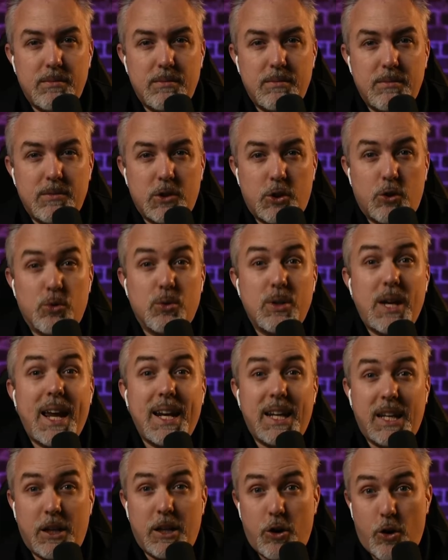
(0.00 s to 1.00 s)

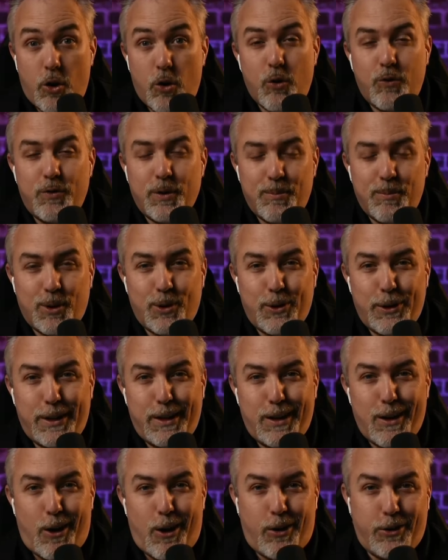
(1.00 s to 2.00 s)
creating an overburden
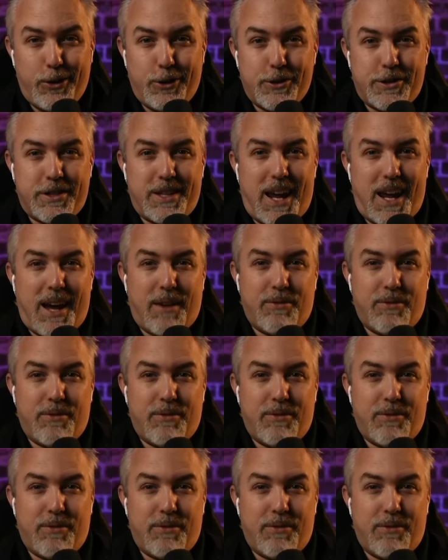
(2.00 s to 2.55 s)
on your staff.